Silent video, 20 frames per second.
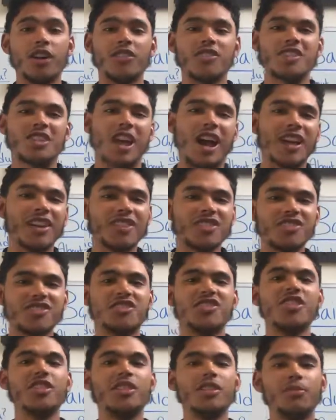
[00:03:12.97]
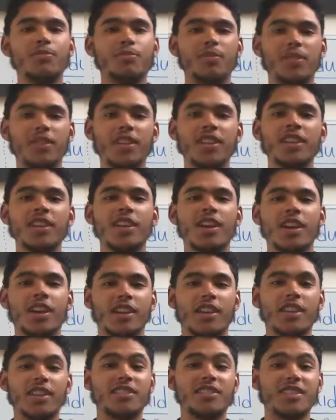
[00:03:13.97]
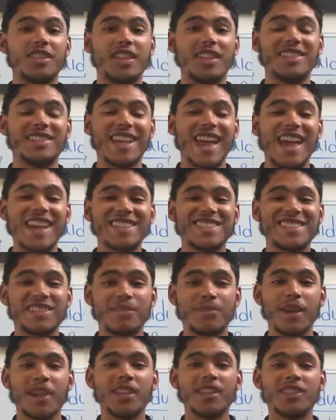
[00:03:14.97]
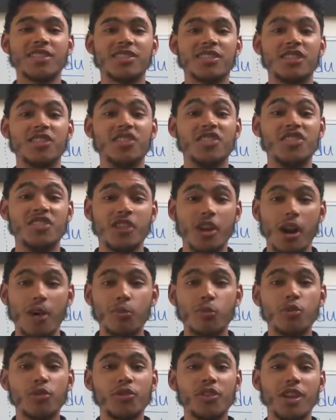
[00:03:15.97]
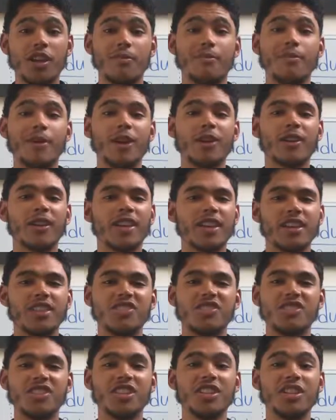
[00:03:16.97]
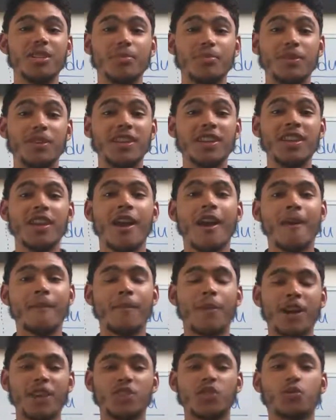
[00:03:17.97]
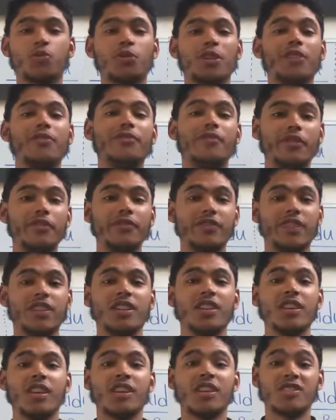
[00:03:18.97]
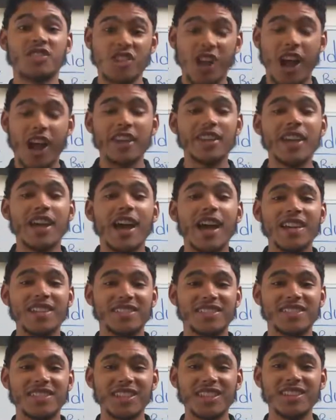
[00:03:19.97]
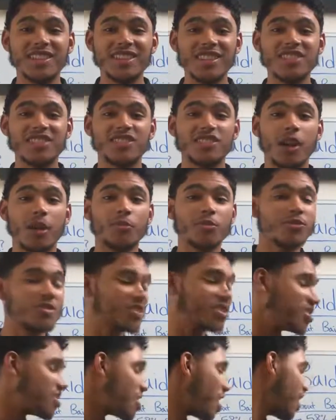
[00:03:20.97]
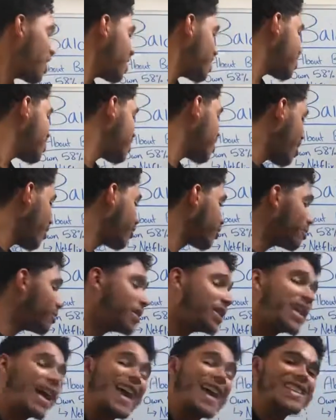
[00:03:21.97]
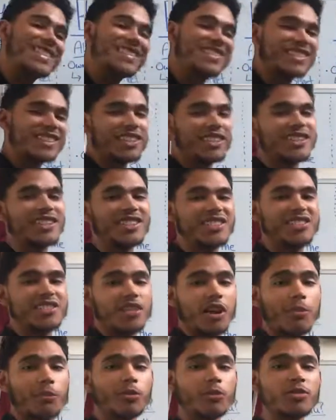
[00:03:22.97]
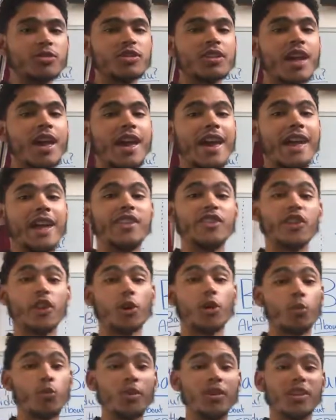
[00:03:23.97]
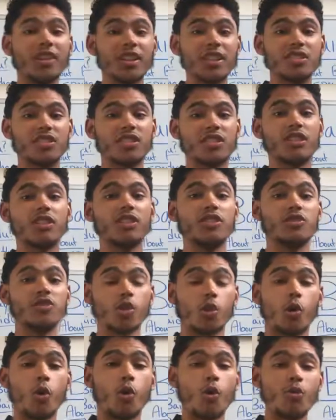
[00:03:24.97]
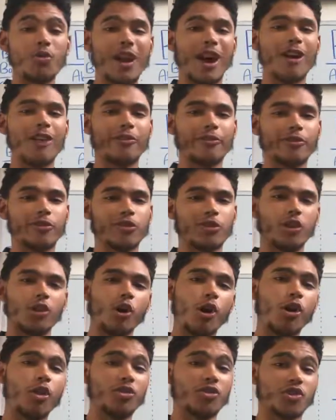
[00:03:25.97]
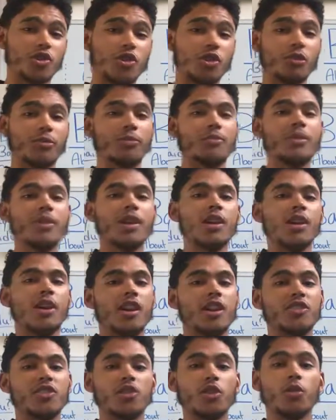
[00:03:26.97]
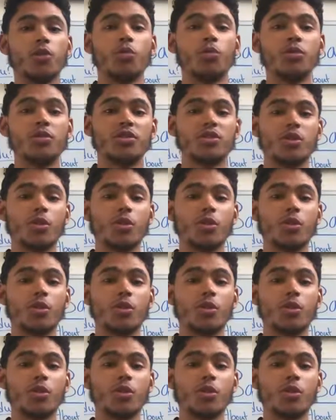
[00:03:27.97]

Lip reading: China's GDP is estimated to double the American GDP by 2050. China has seen these numbers, the Chinese government has seen these numbers, and they're willing to hold out for the long term. So